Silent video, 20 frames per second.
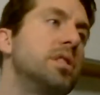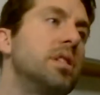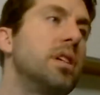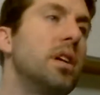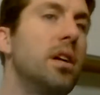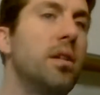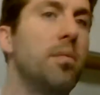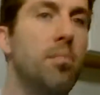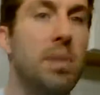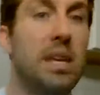
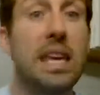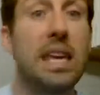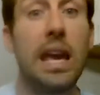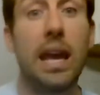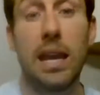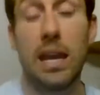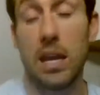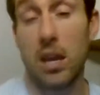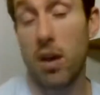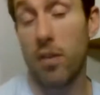the
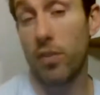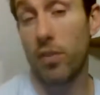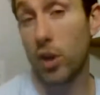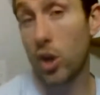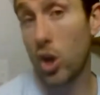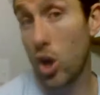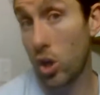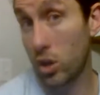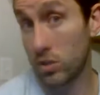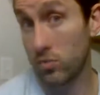beginning of a
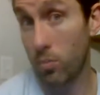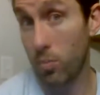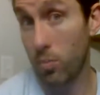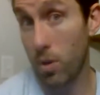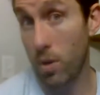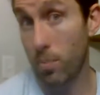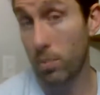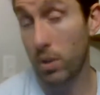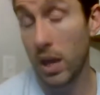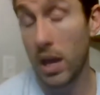college
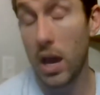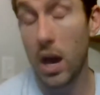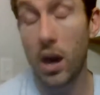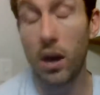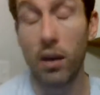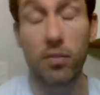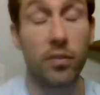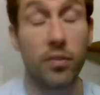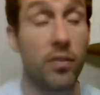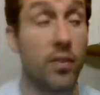football
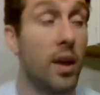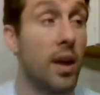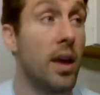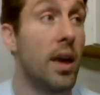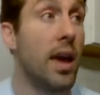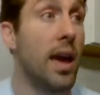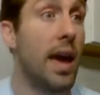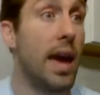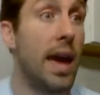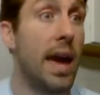playoff.
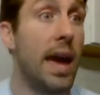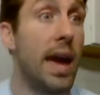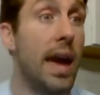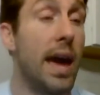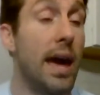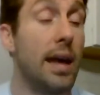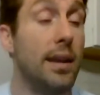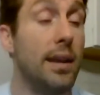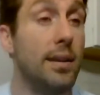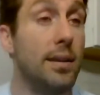
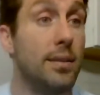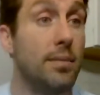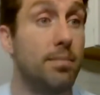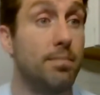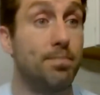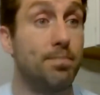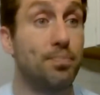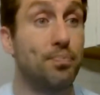And